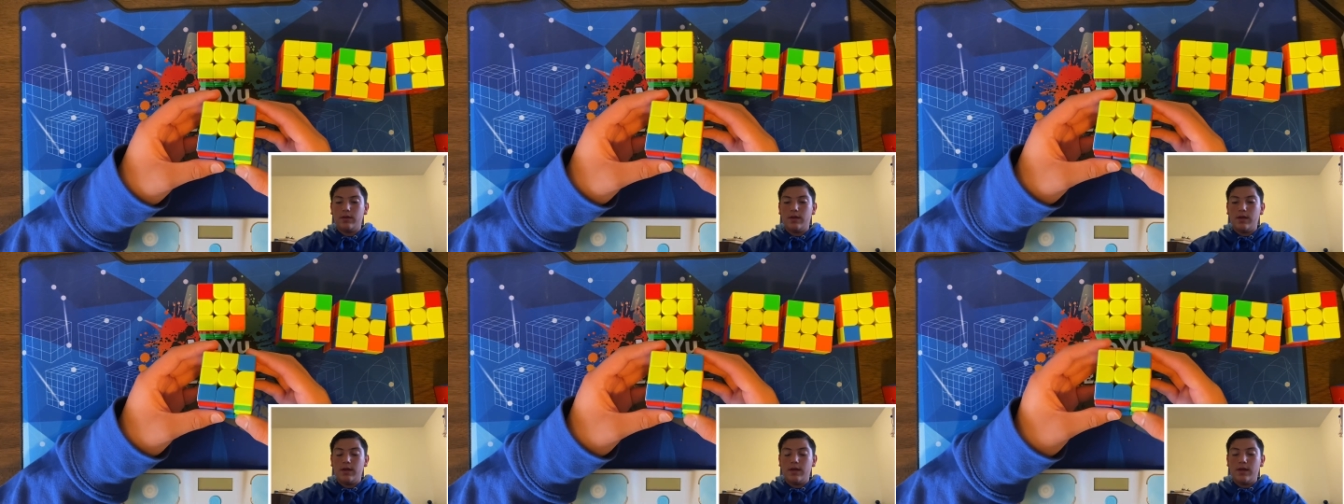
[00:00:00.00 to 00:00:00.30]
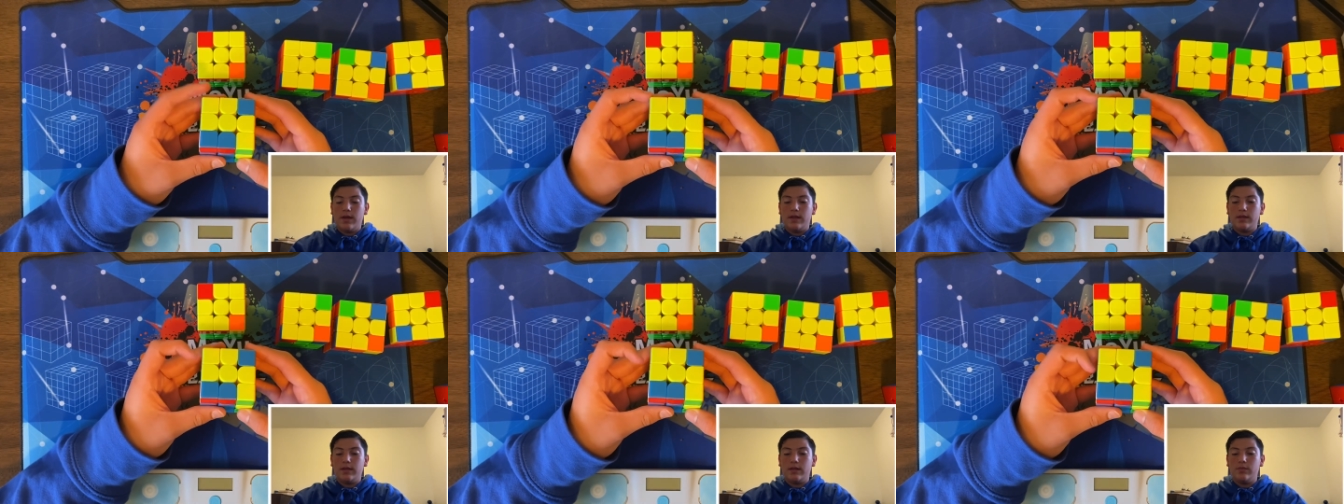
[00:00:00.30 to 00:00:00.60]
and
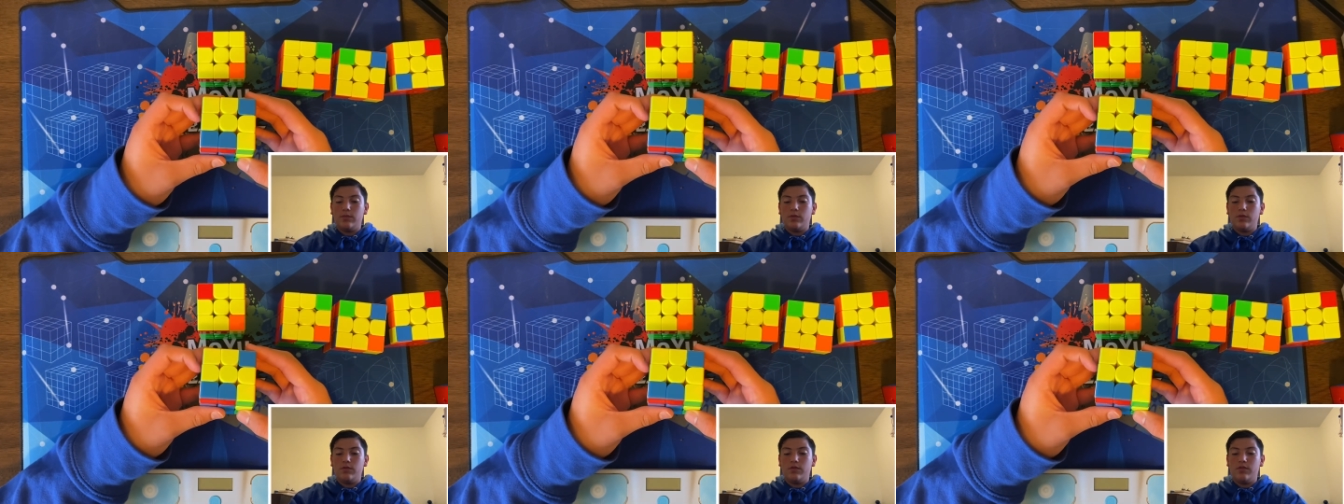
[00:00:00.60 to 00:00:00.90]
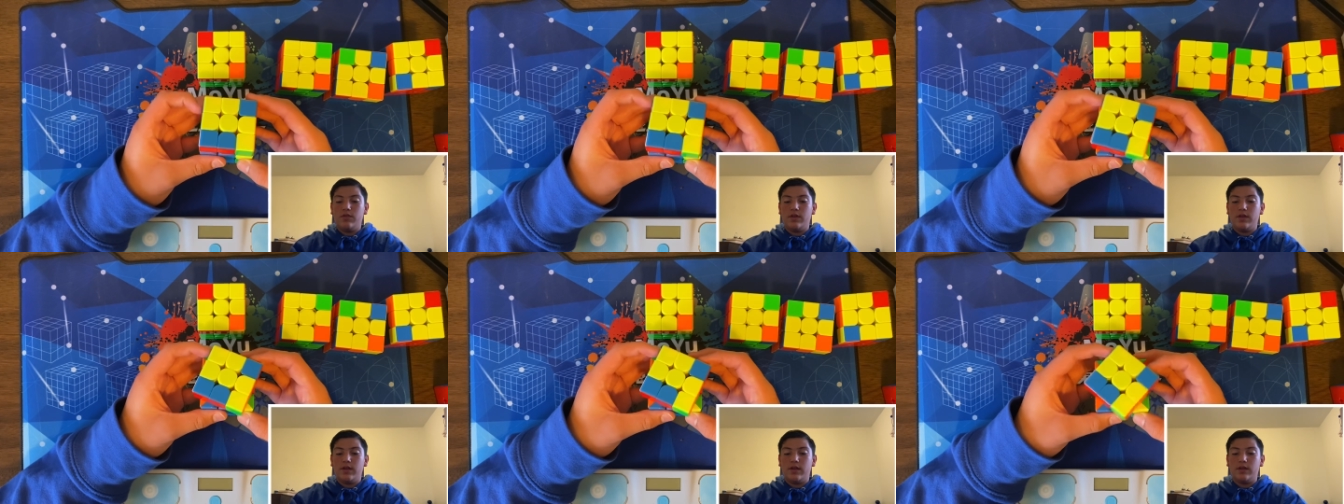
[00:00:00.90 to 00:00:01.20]
then move
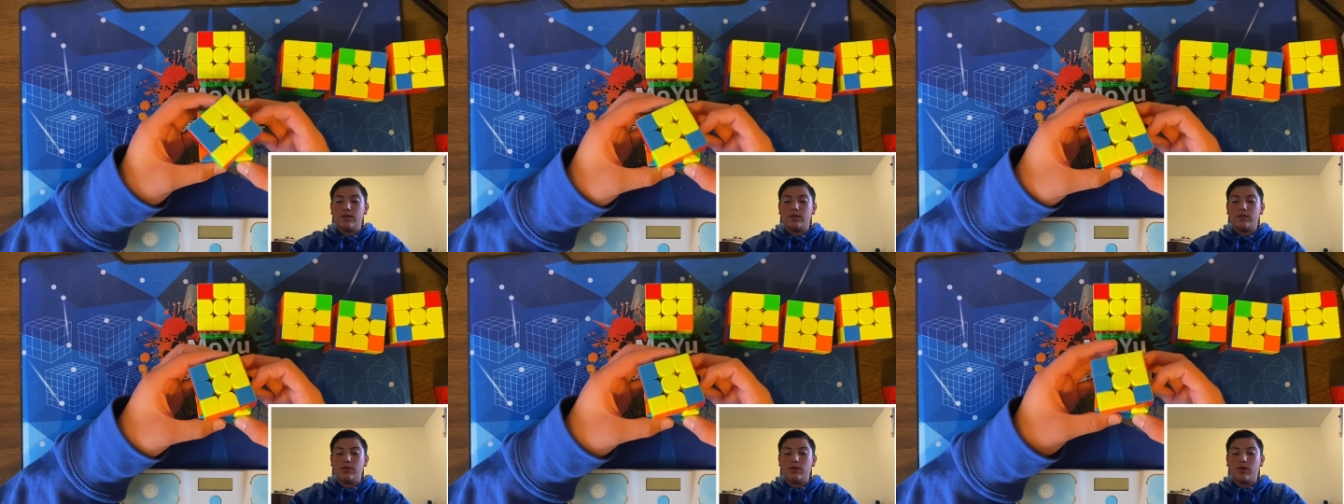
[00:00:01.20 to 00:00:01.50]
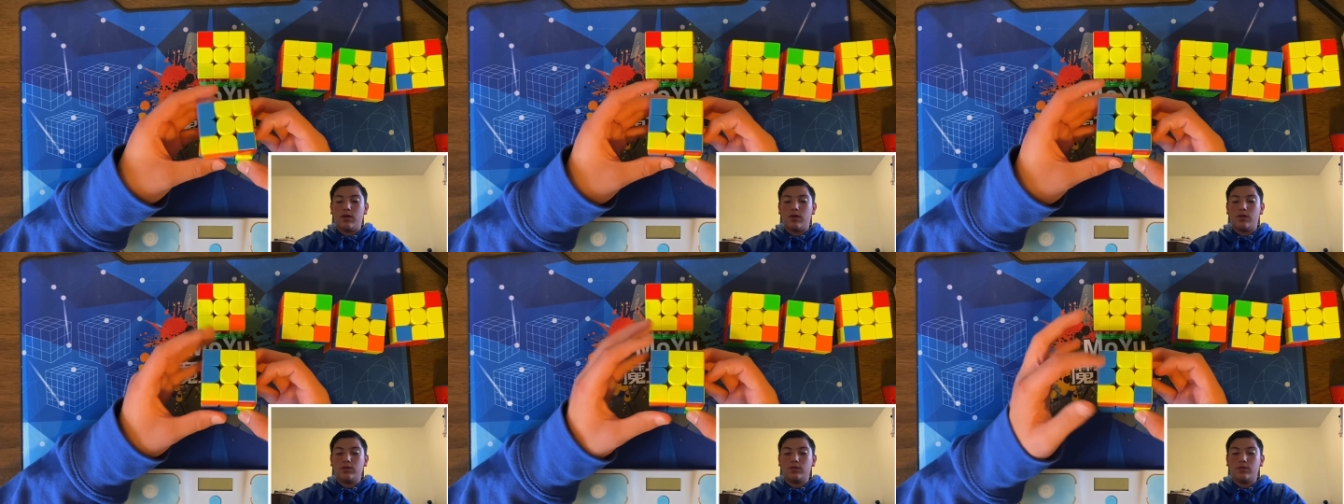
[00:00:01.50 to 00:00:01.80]
it all
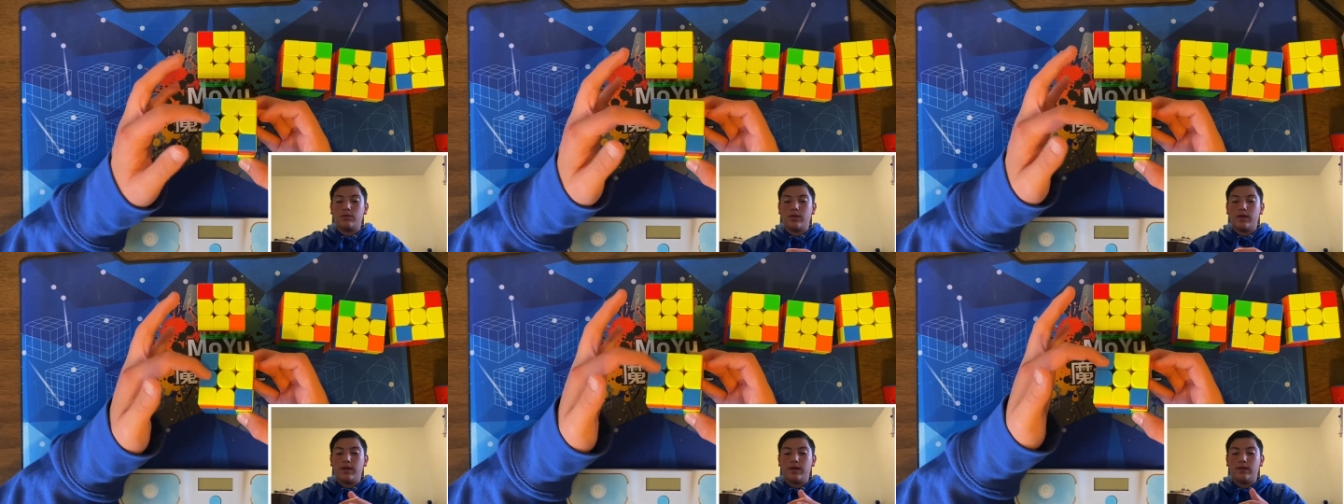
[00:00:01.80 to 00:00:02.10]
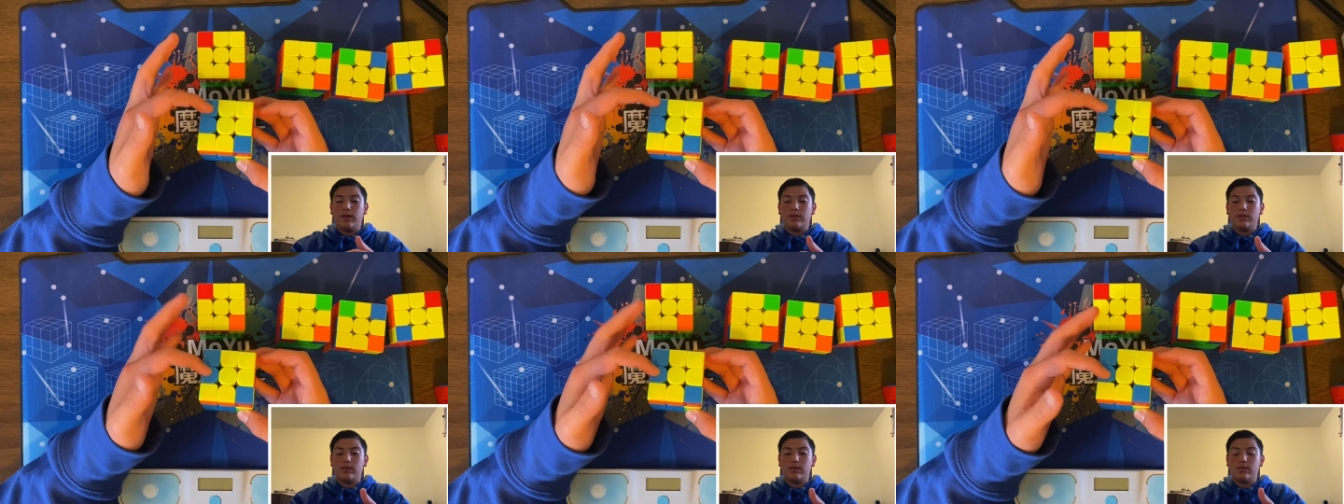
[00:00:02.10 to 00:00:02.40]
the way
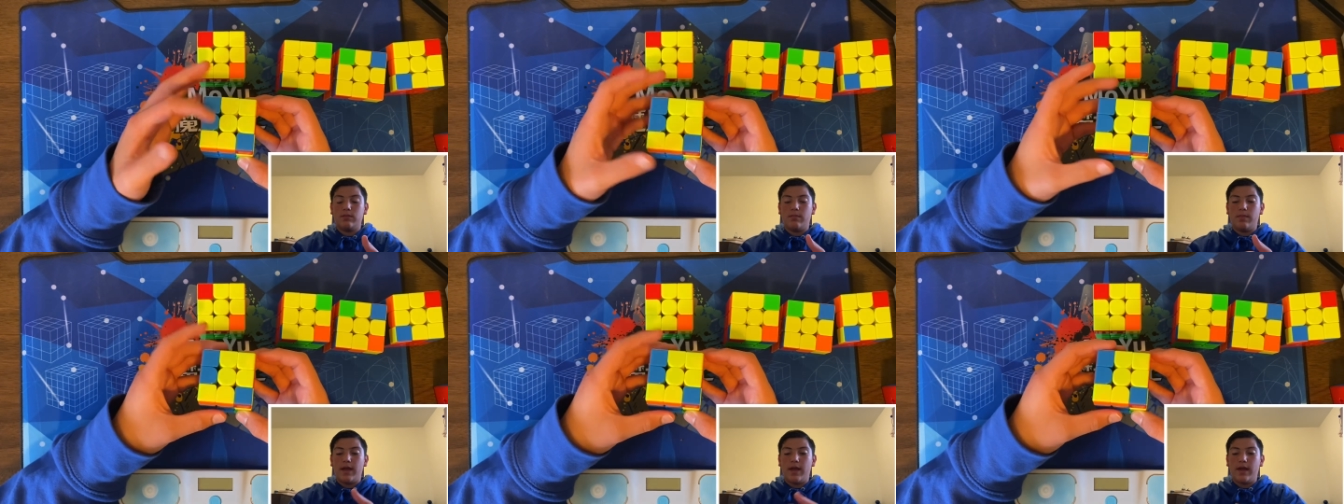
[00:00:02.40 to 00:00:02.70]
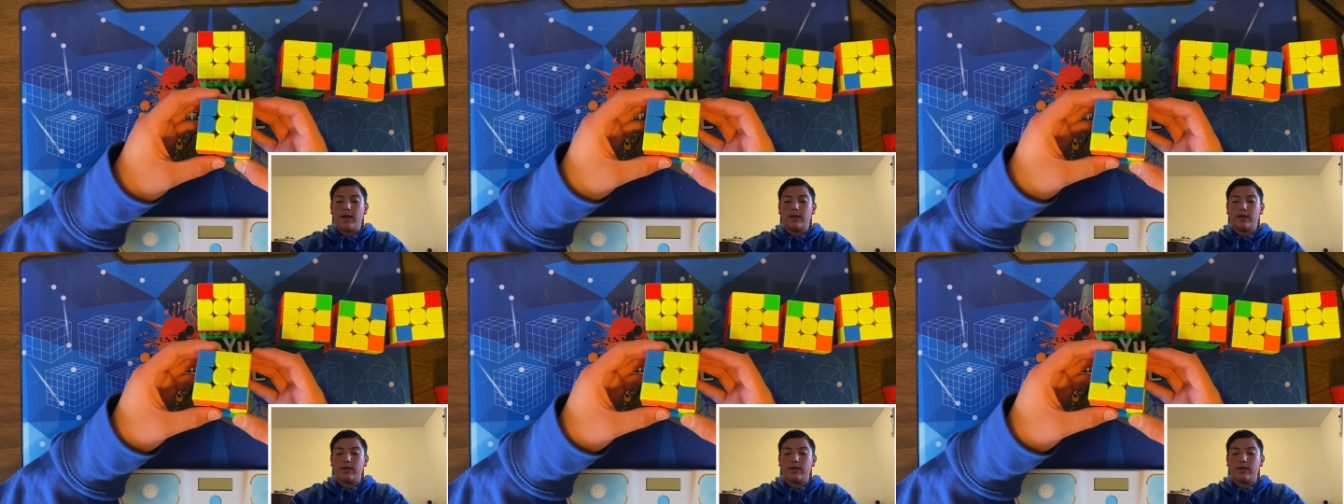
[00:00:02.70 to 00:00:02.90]
to the back,